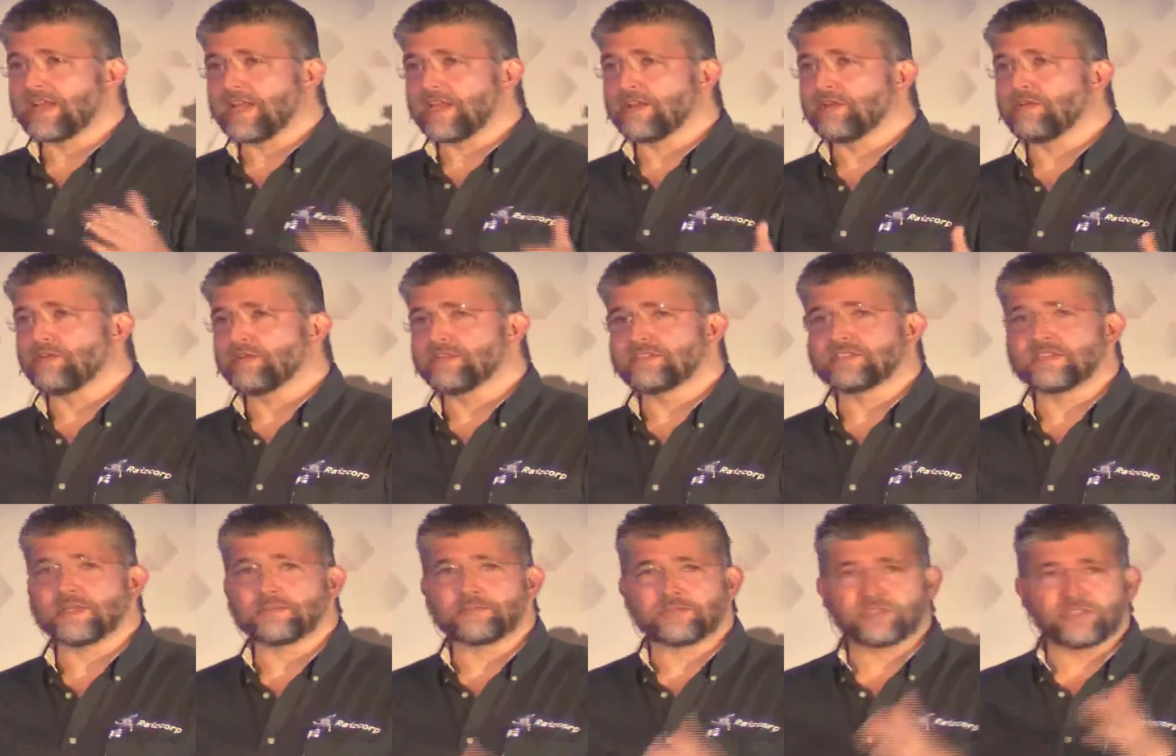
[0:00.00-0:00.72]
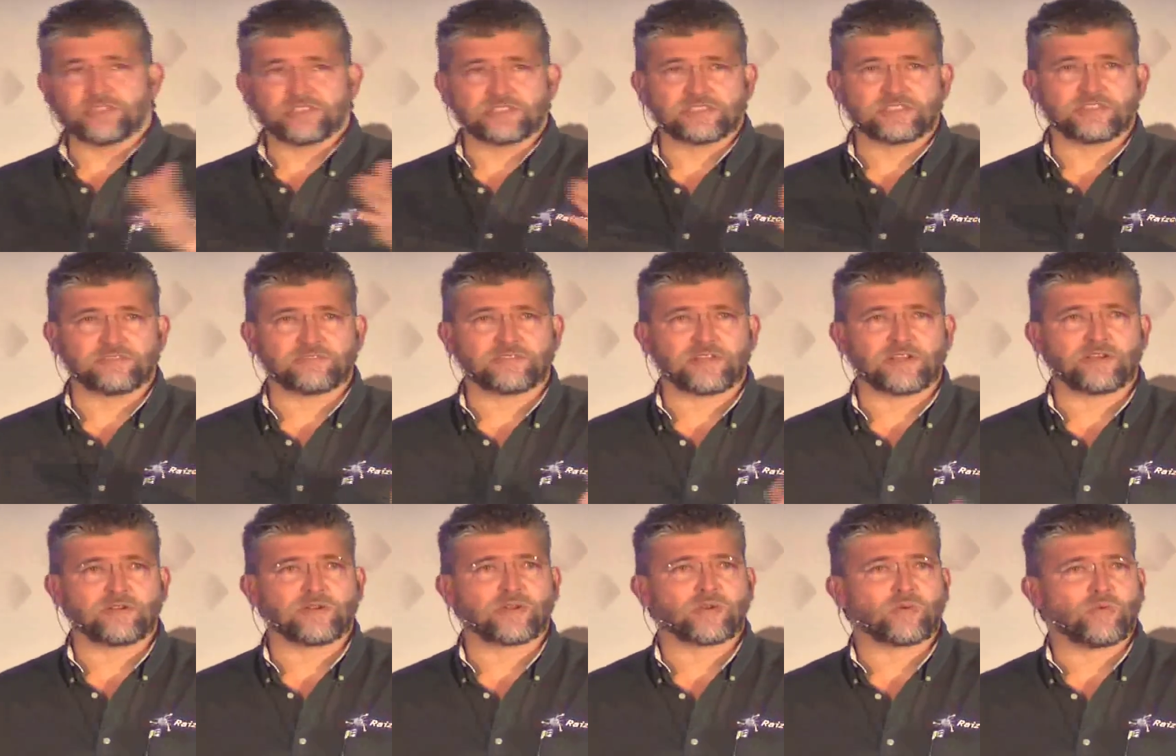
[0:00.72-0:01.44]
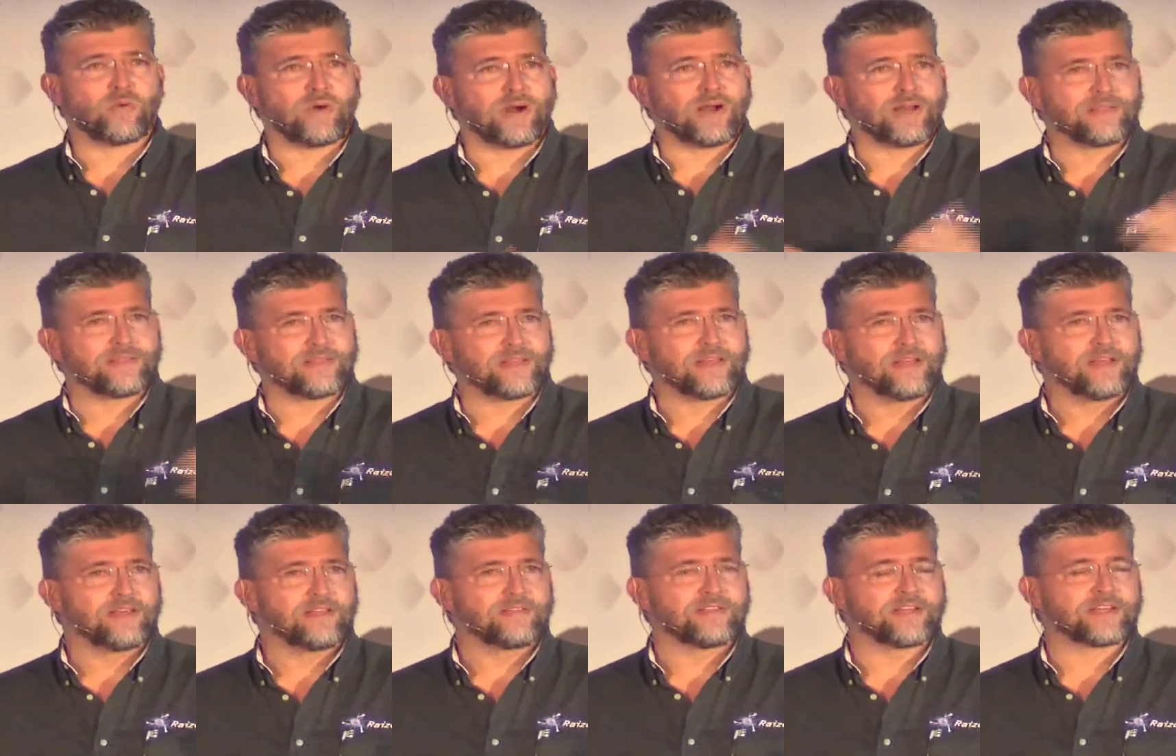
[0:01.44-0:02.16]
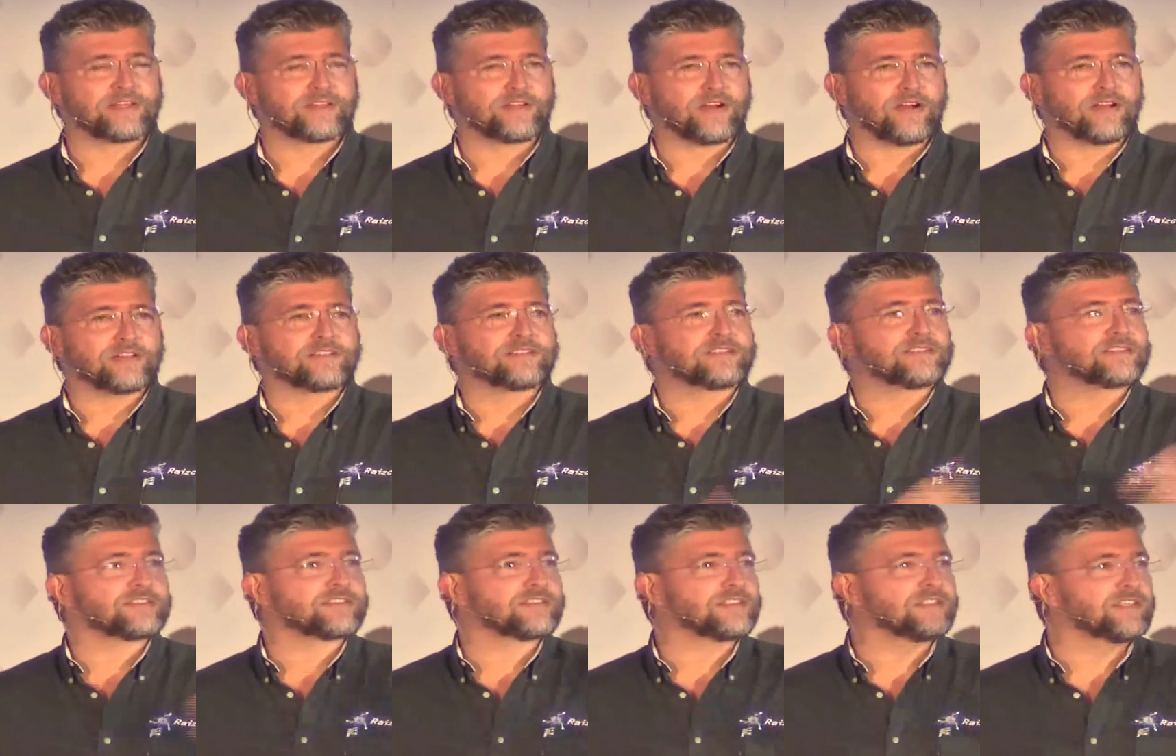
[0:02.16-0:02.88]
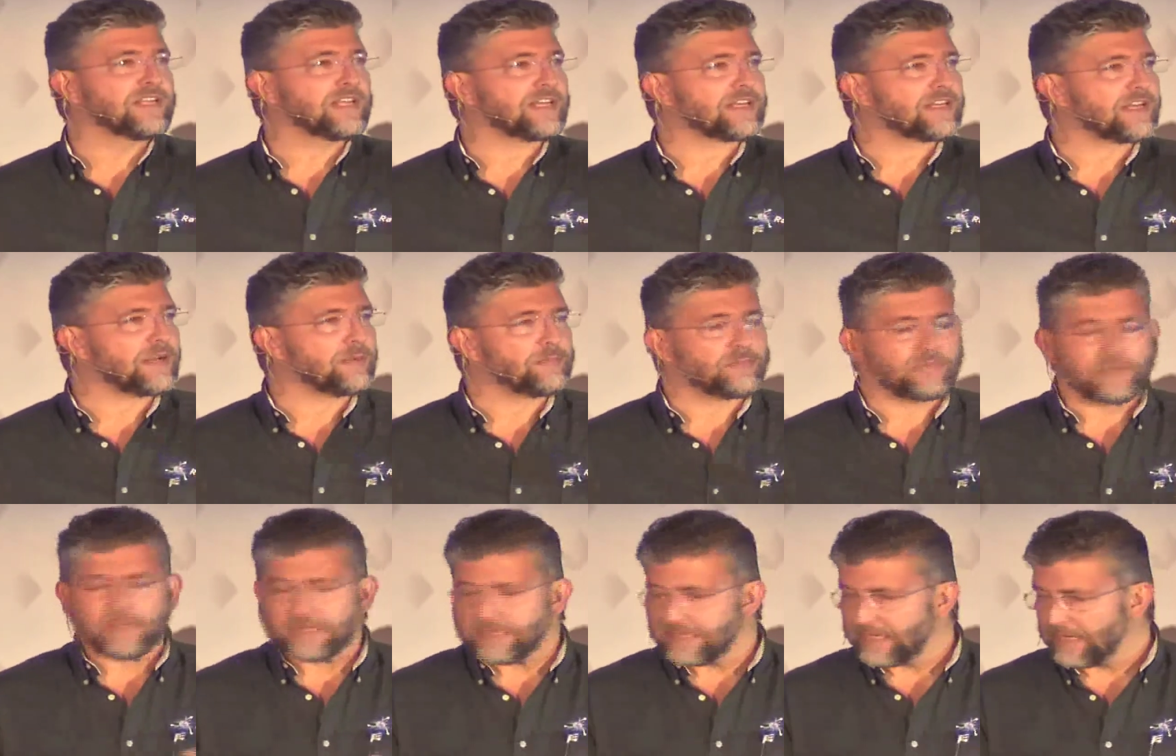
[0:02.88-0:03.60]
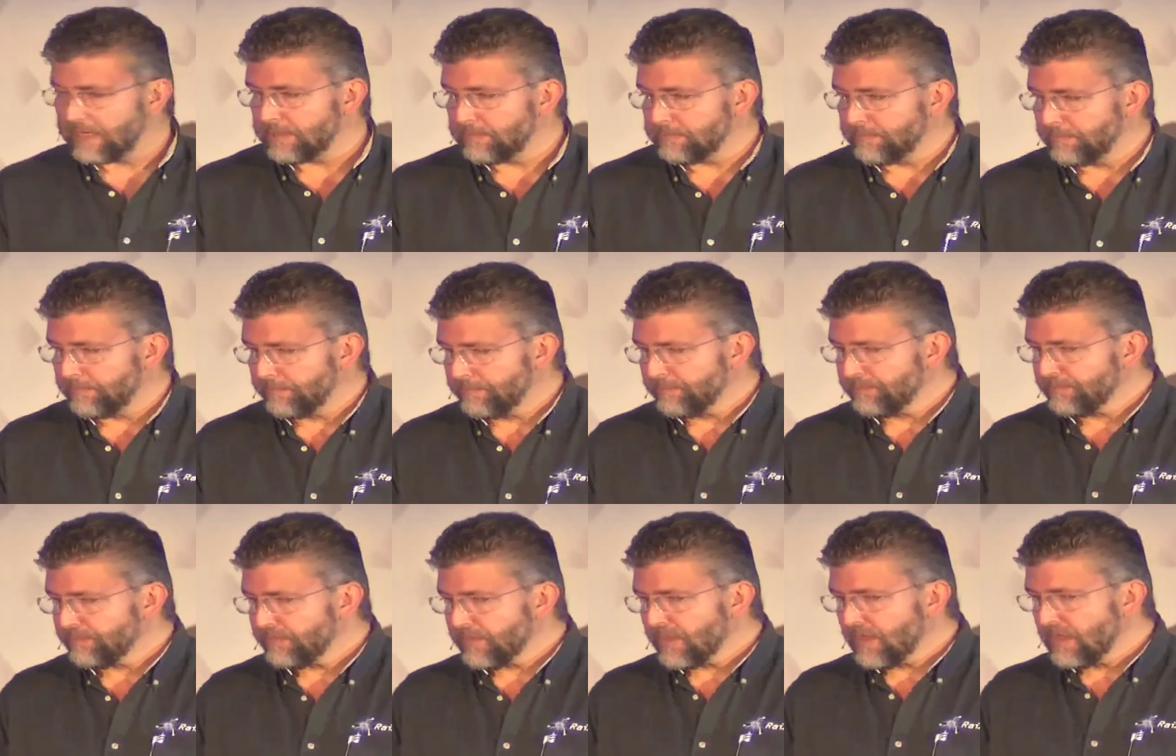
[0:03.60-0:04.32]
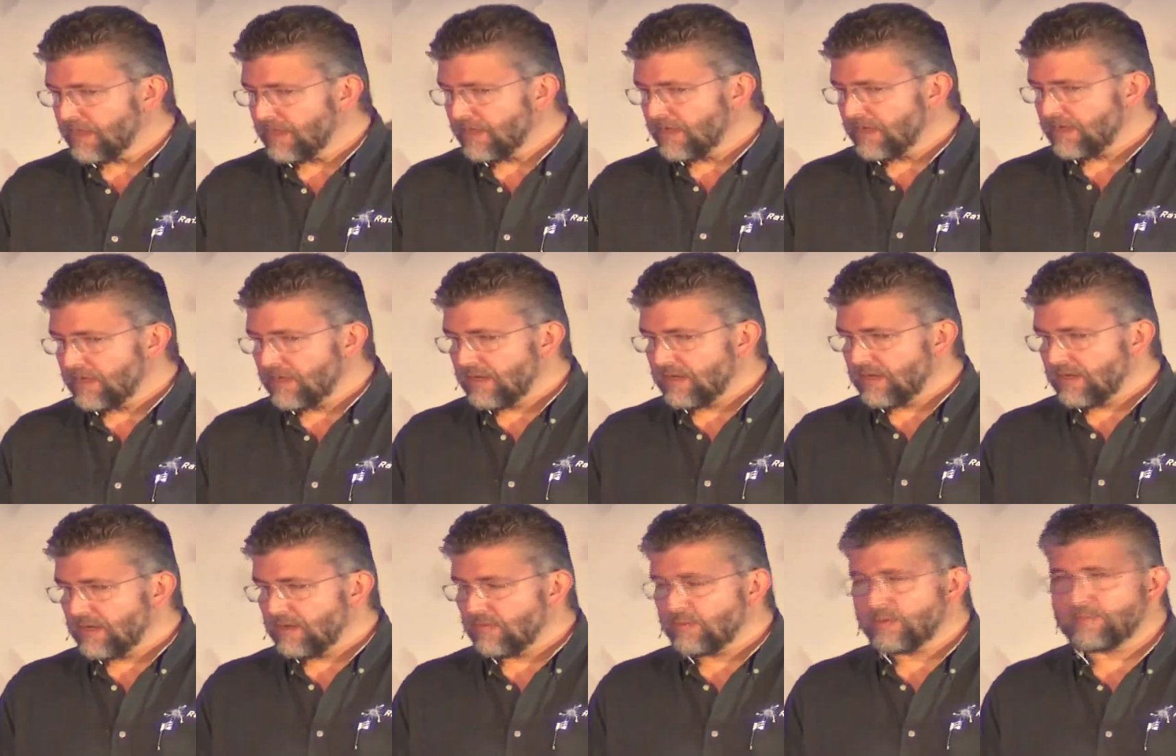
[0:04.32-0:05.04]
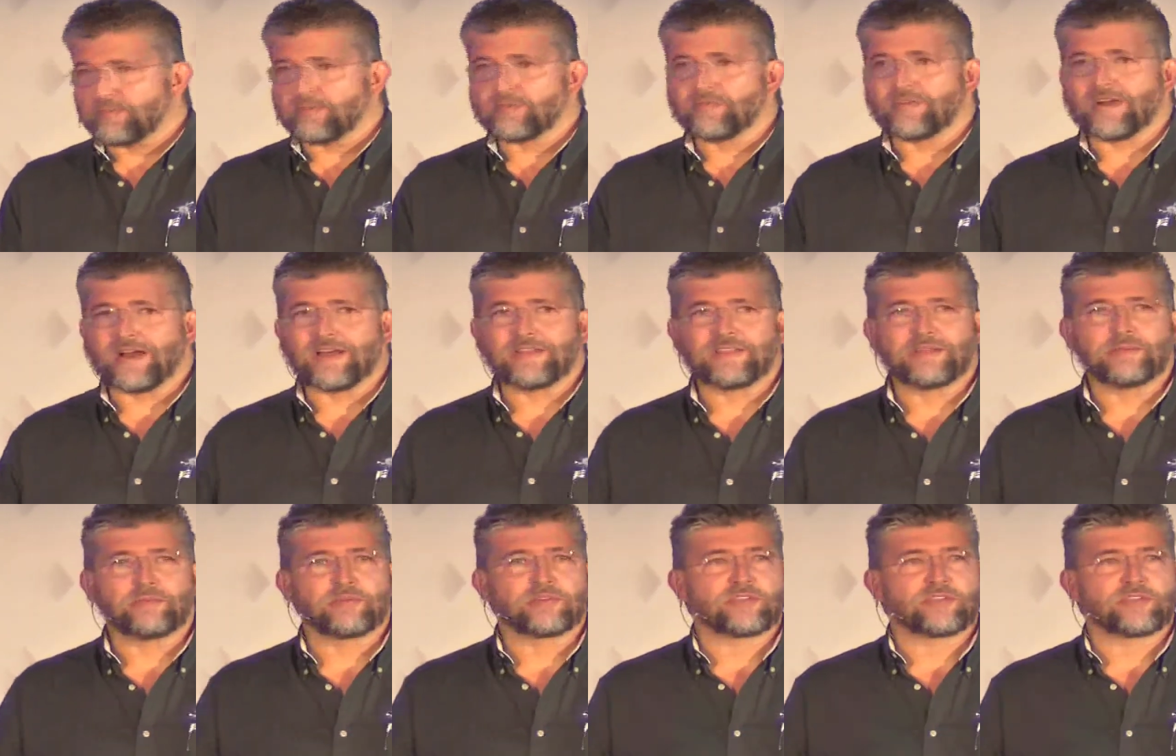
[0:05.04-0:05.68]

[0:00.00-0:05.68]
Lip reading: get a receptionist if they require that answers in their company name. We provide them